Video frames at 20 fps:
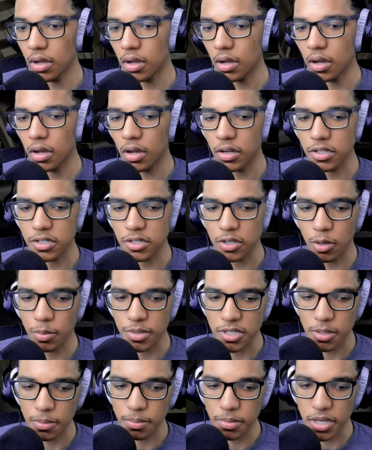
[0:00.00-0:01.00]
Oh, this is
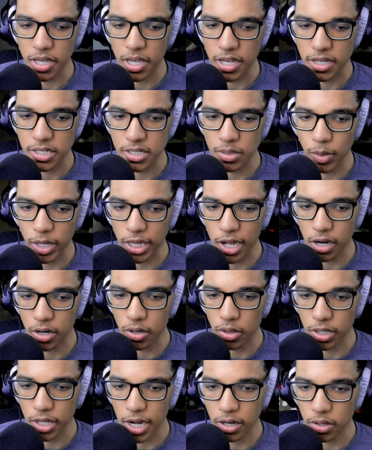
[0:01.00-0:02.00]
gonna be some BS. Wait,
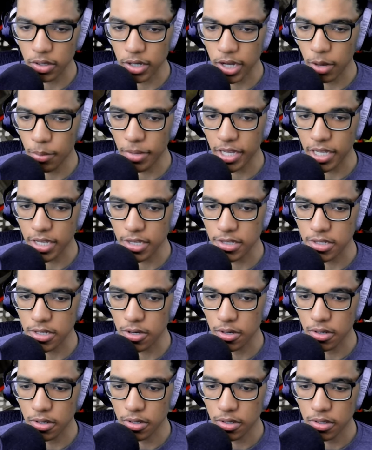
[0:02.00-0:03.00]
lock on, lock on. That'll make it
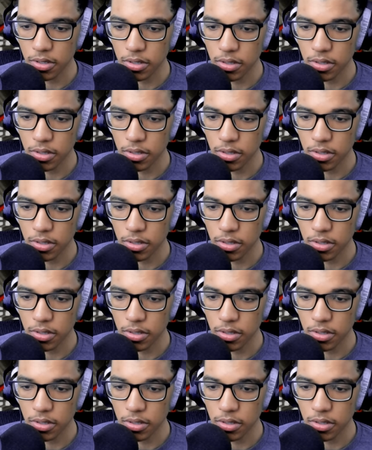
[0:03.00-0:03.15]
easier.